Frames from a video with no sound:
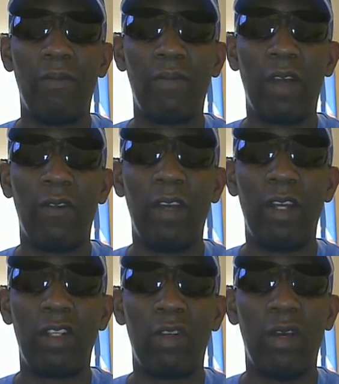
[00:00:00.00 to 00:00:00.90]

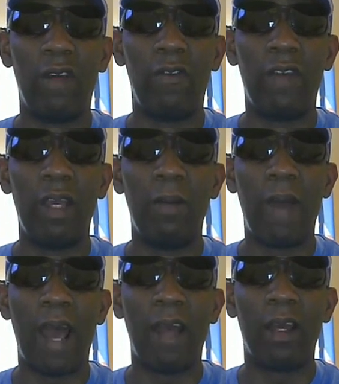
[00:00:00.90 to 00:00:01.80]
visually
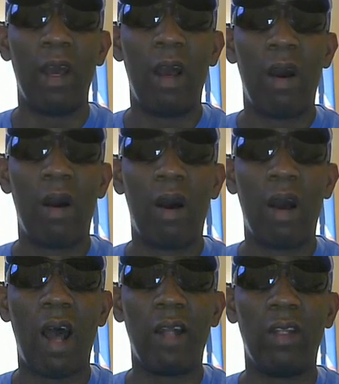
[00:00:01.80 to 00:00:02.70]
feedback
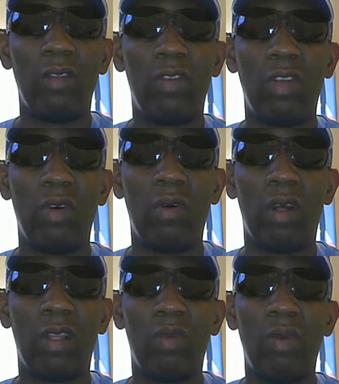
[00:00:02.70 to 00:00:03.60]
on a 2 or
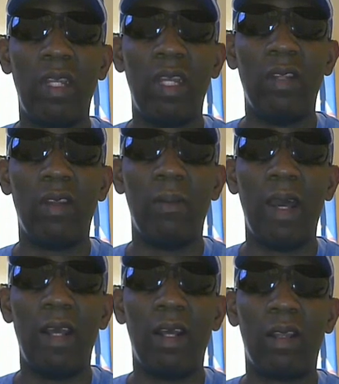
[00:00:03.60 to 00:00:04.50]

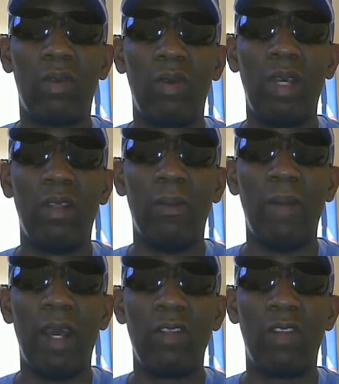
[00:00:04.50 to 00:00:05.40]

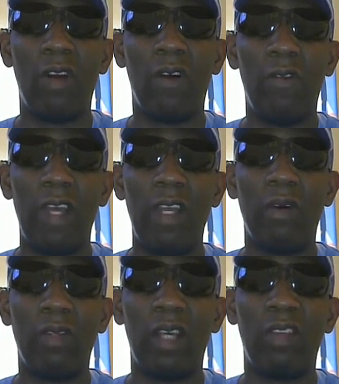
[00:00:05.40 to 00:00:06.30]
3-dimensional
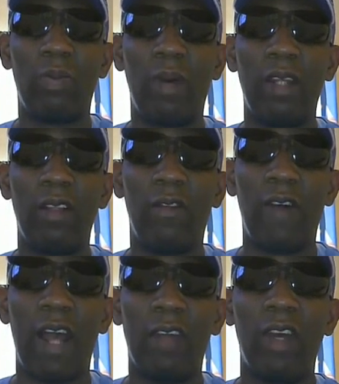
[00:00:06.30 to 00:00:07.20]
video display
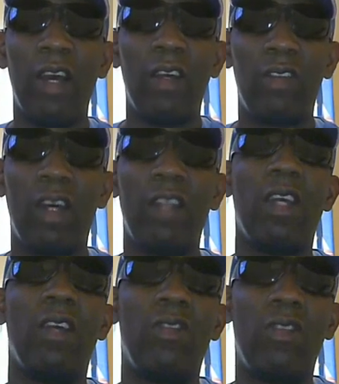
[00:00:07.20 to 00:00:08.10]
device such
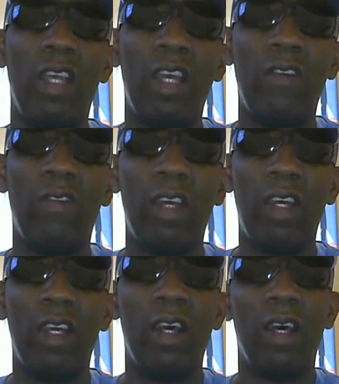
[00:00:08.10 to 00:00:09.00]
as a